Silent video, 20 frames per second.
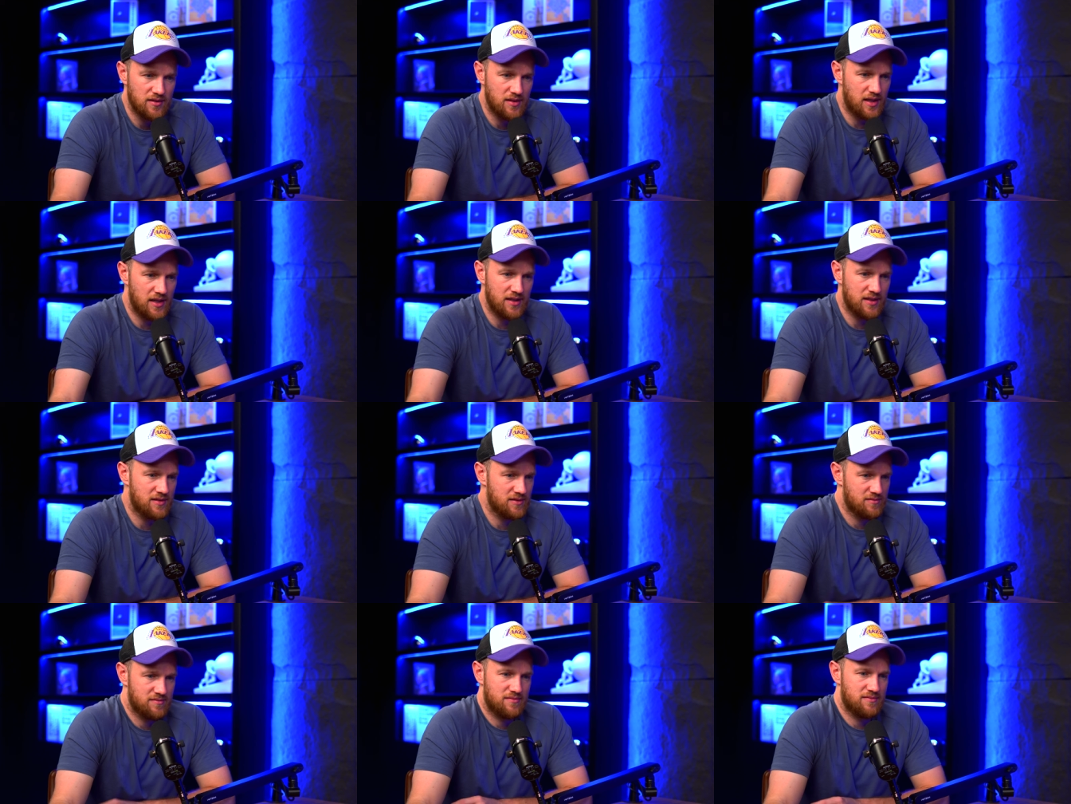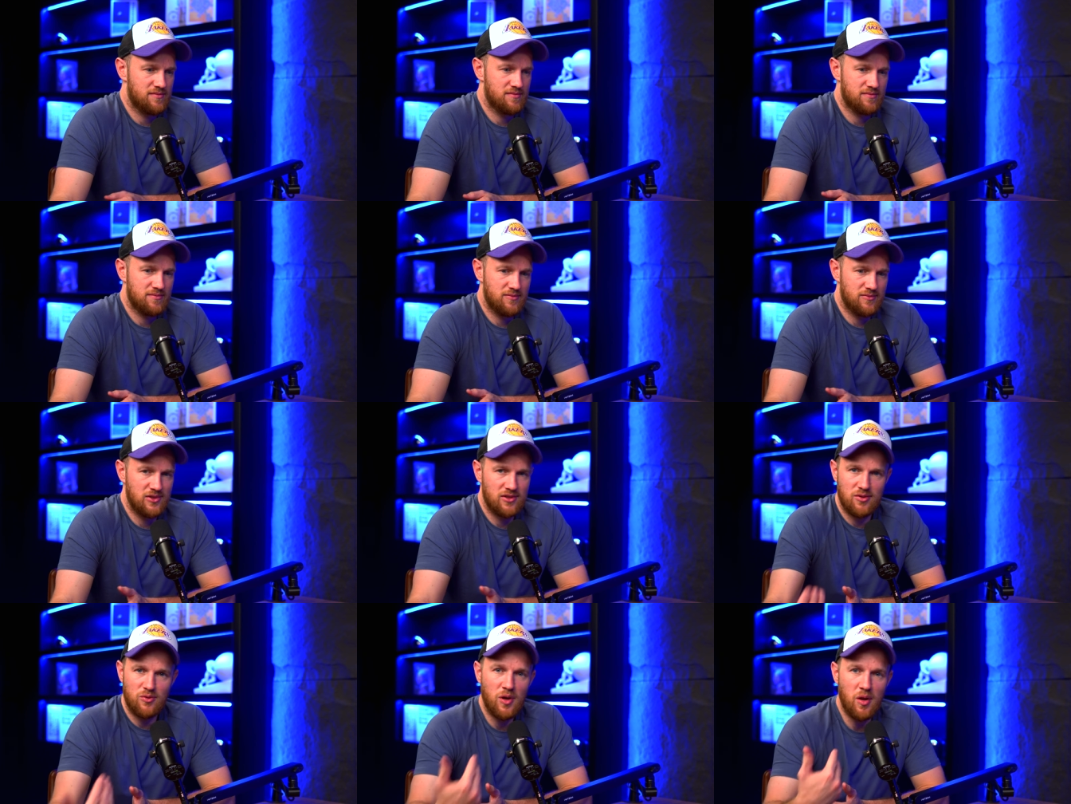Like,
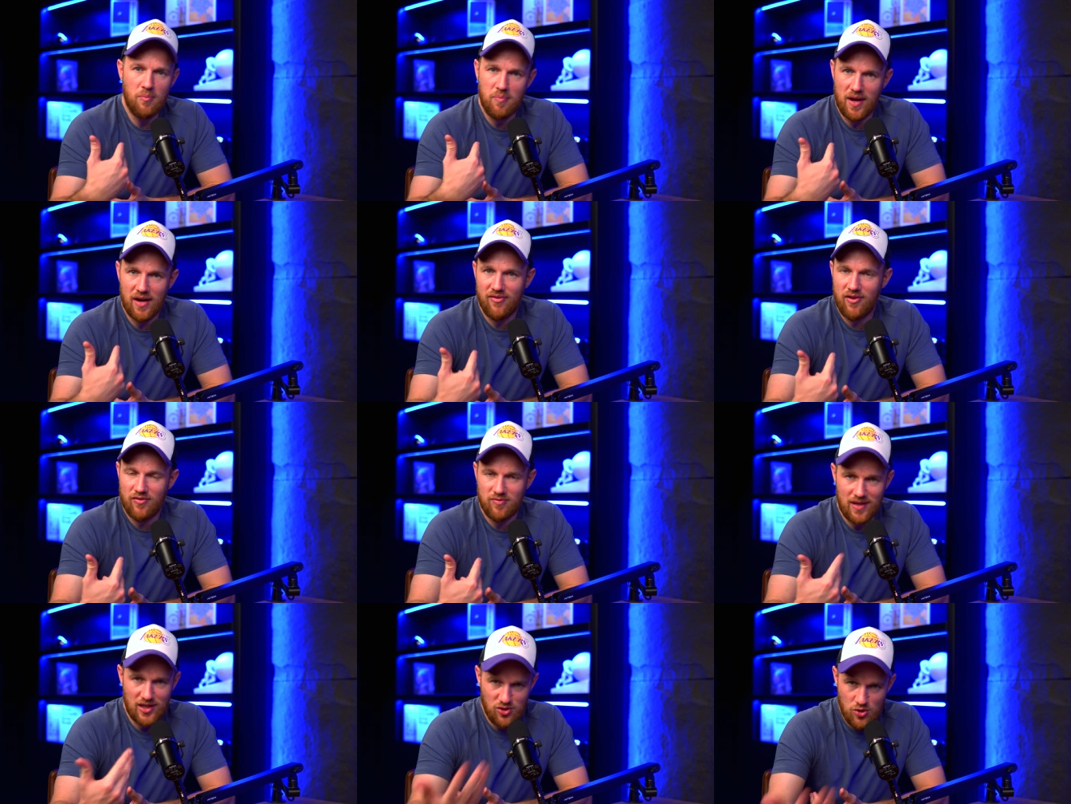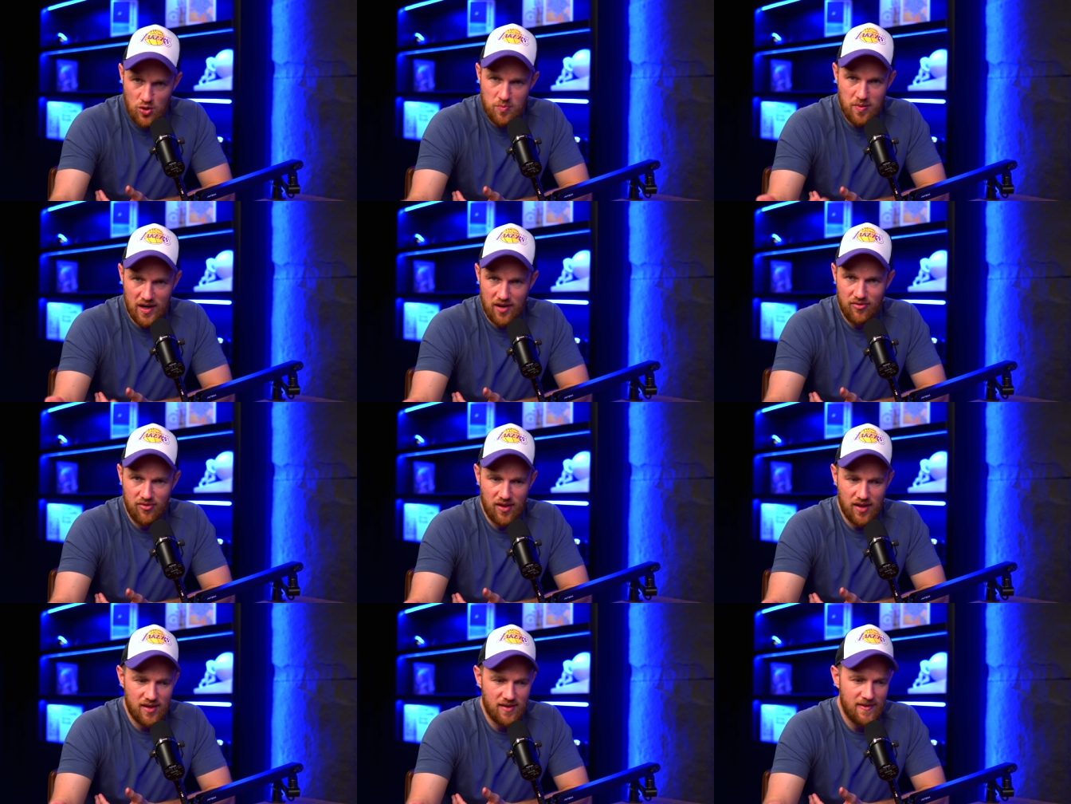no, we didn't benefit from that. You
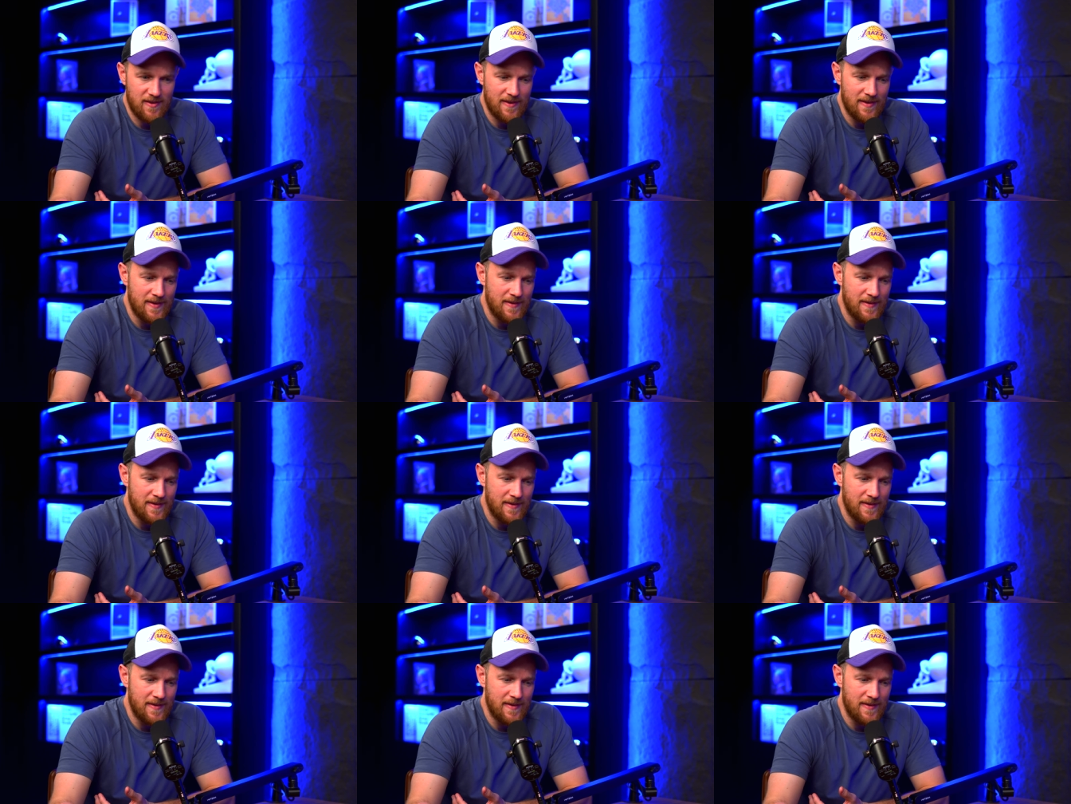benefit.